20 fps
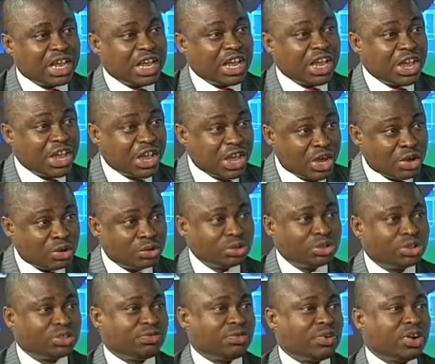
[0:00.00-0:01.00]

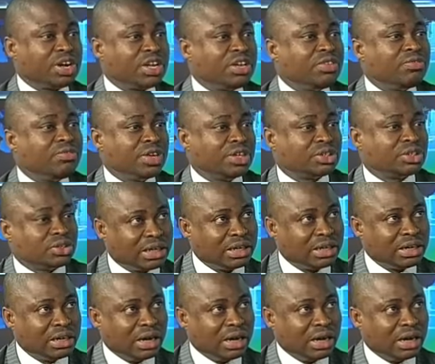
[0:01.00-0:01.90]
huge foreign investors.